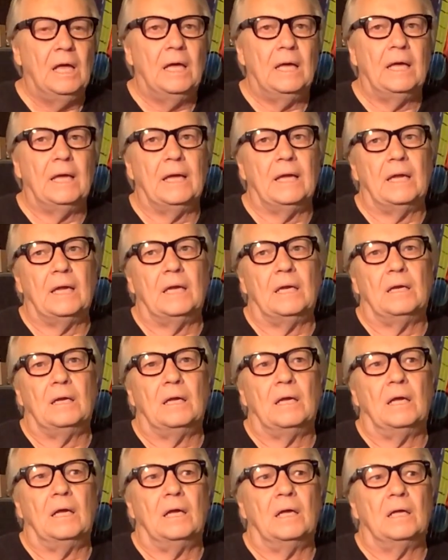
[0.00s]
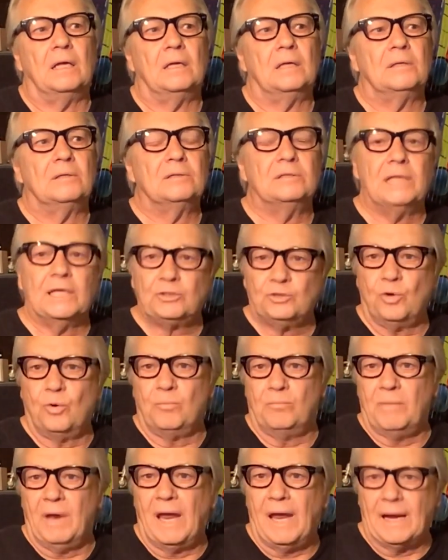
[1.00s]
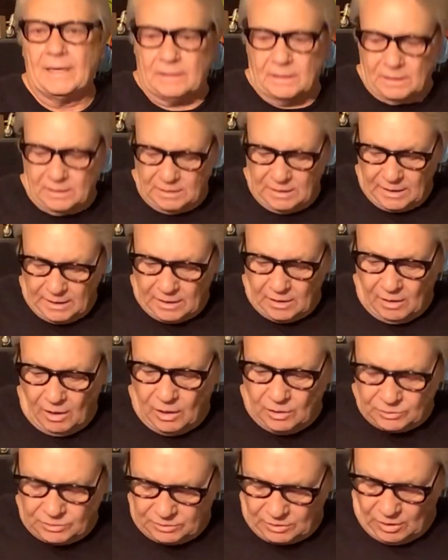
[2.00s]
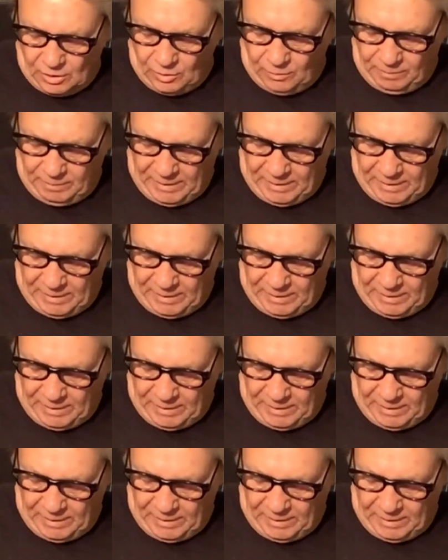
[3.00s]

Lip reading: electromagnet in it also.